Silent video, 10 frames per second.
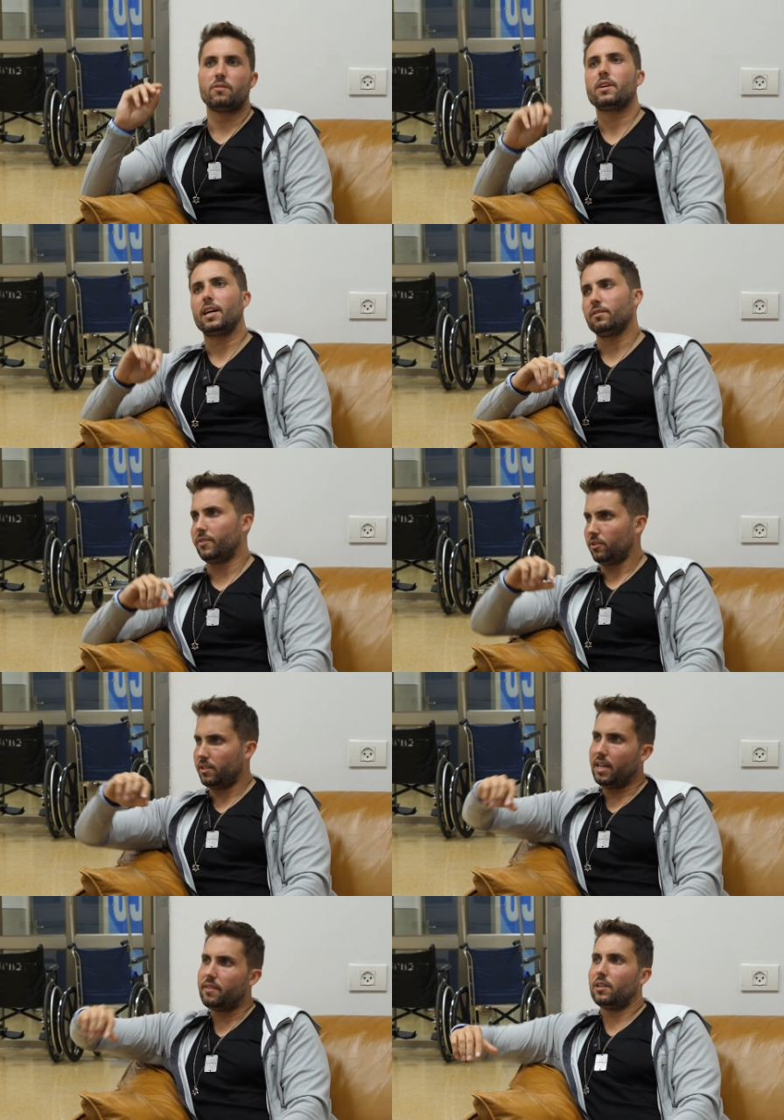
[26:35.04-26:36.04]
don't think I'll feel
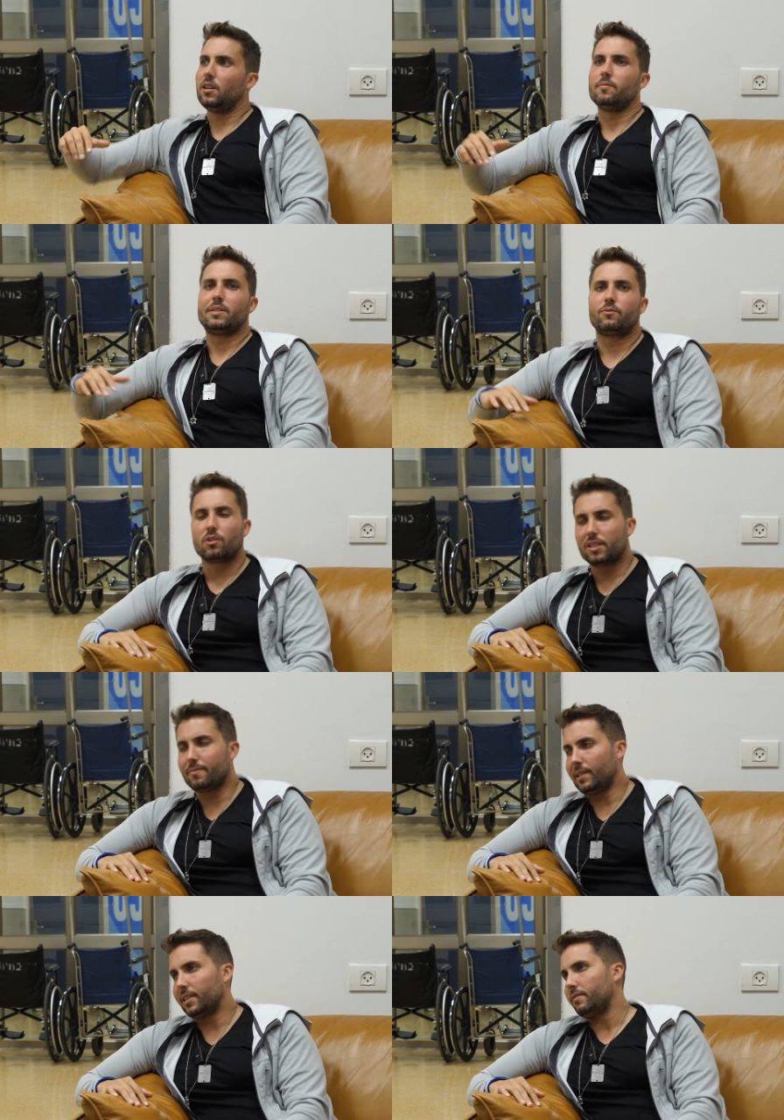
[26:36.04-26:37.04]
safe at all, but of course I
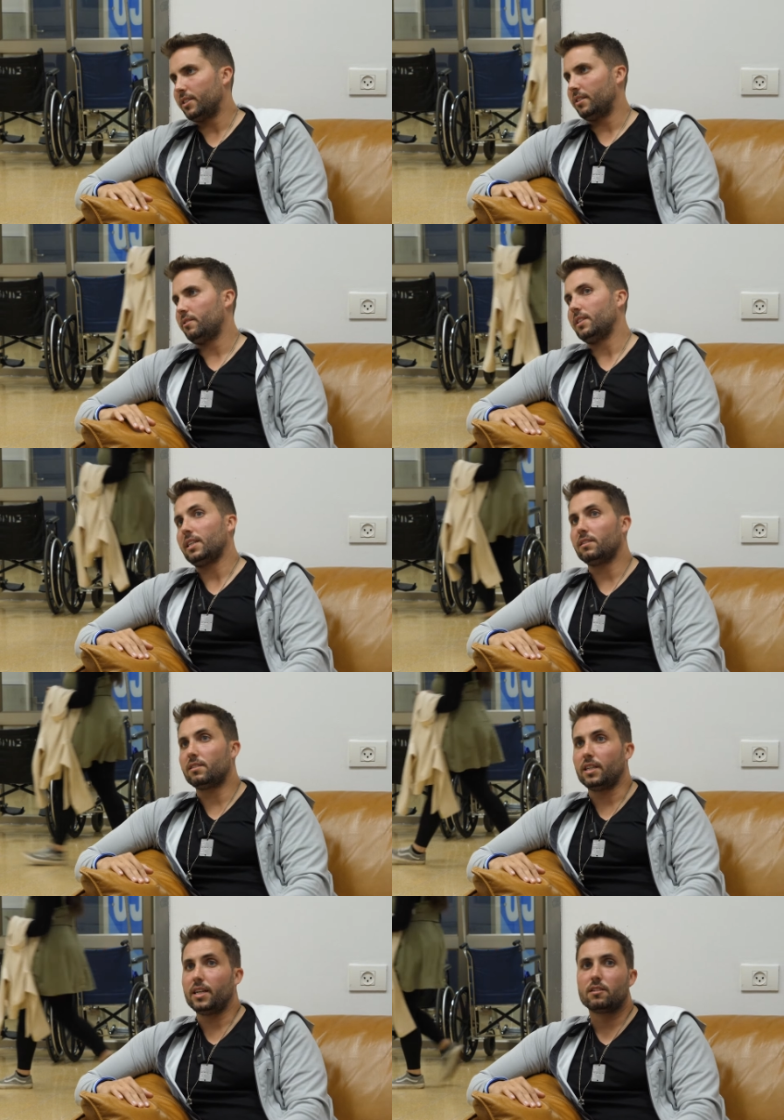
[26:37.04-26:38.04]
plan to visit the United
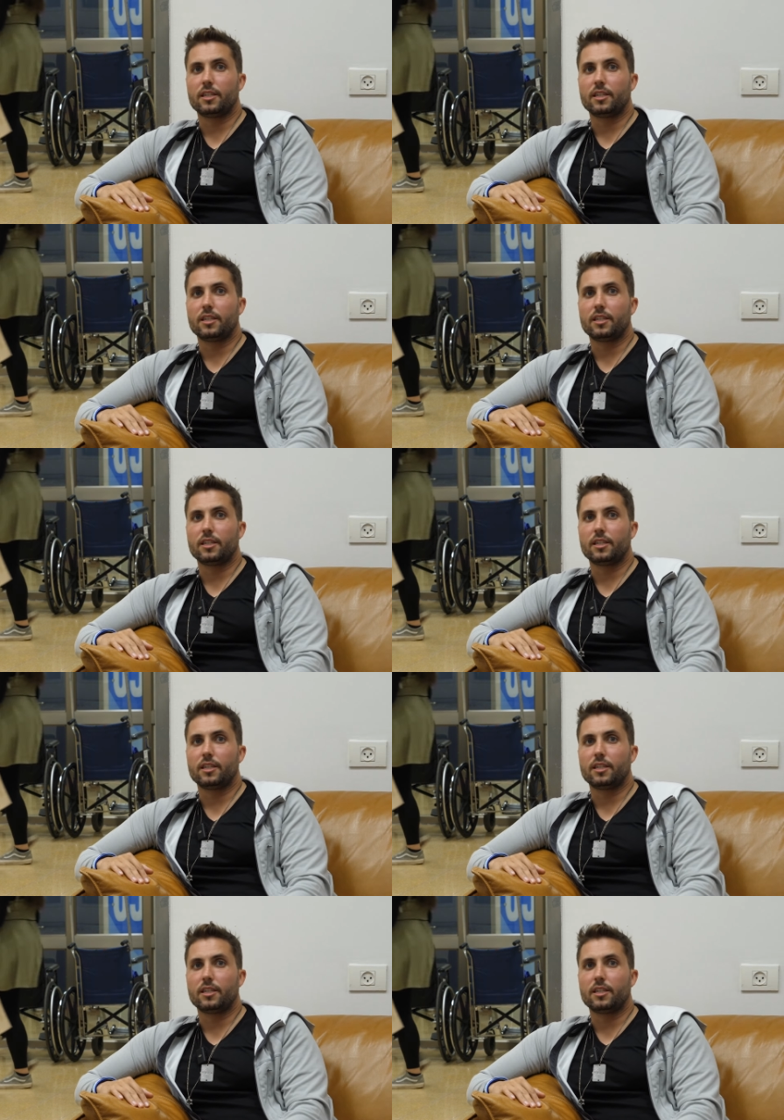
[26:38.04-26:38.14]
States.